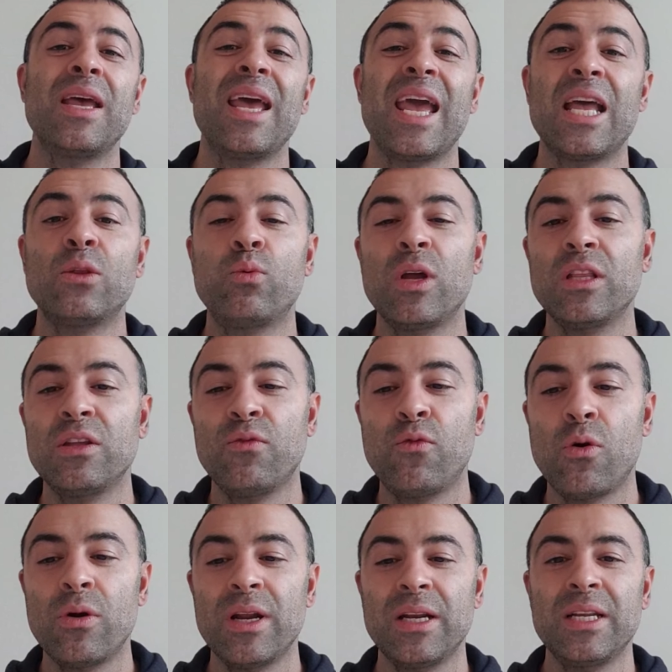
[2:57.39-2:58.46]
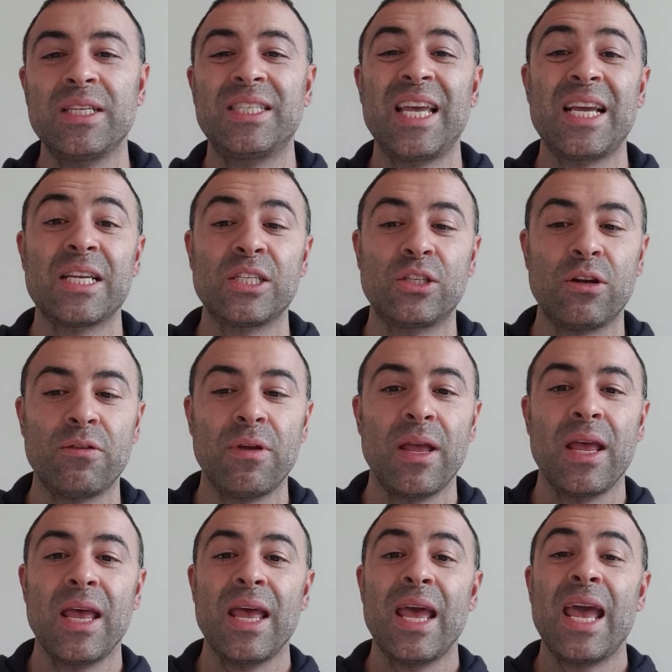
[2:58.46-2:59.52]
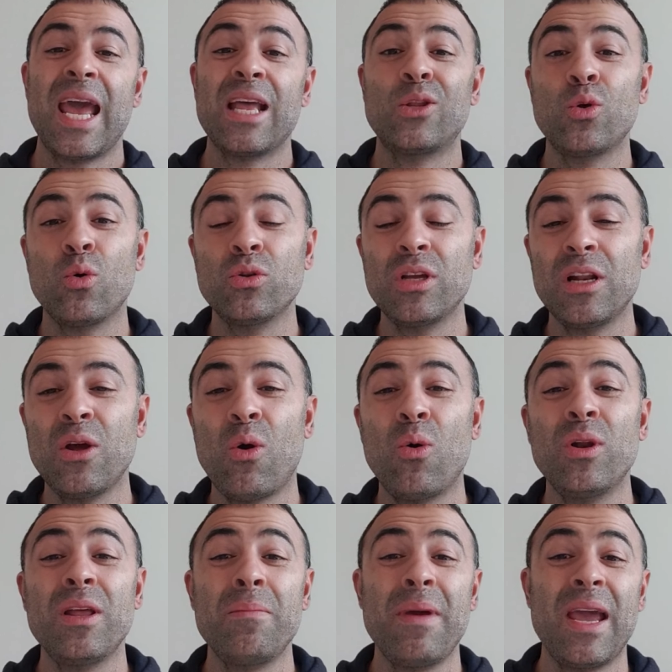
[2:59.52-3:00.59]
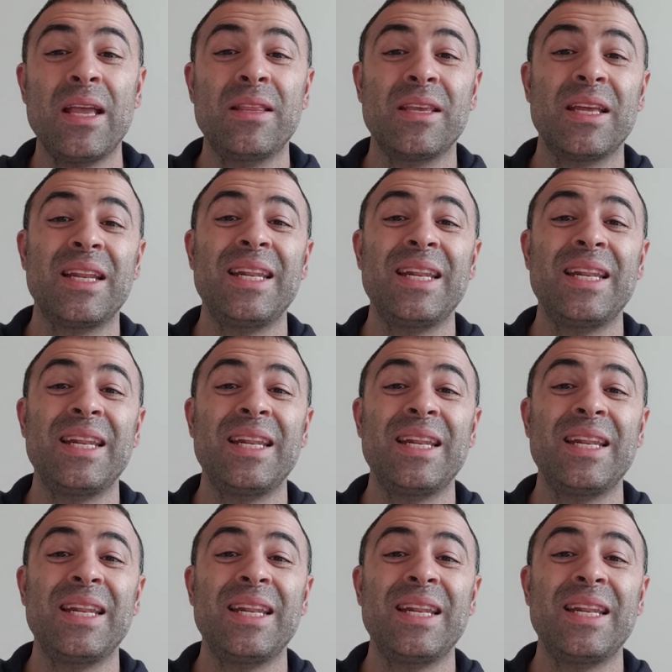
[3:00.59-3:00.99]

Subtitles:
and 24 in his second serve, and totally only made